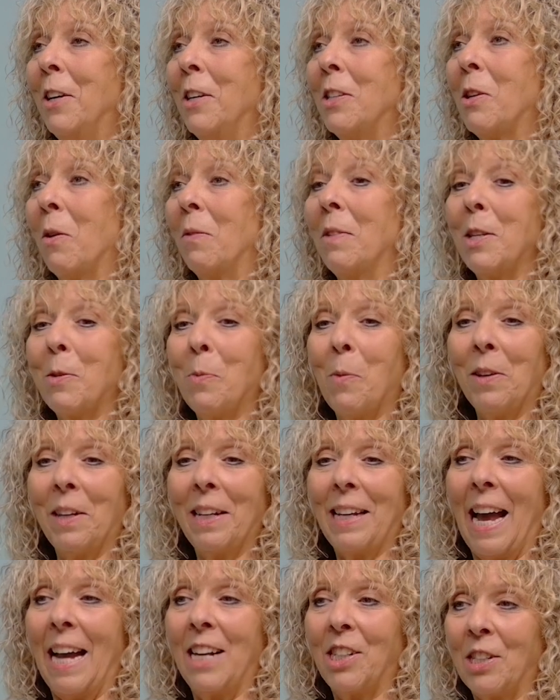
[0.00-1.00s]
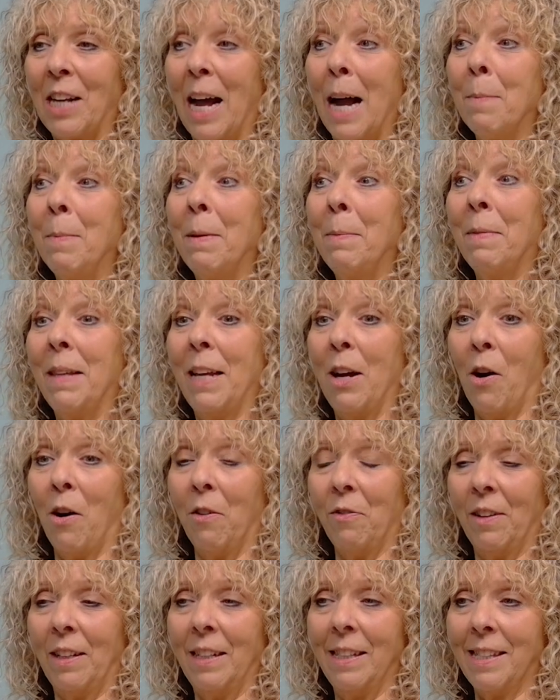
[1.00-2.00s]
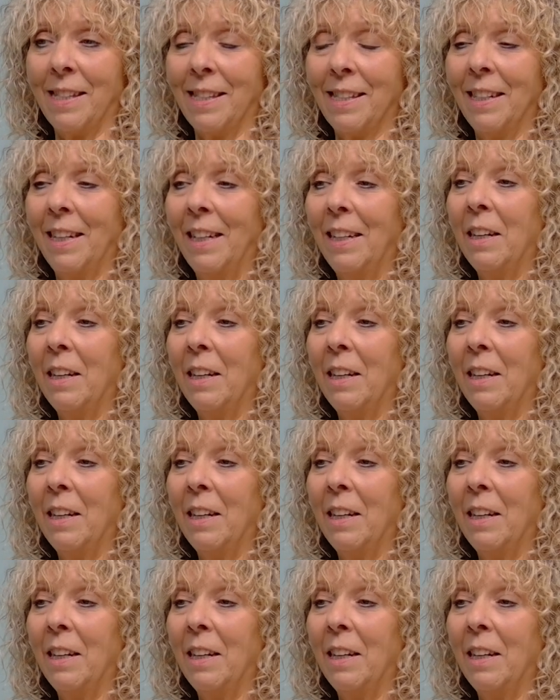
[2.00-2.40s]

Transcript: So on this one occasion, I'm in the office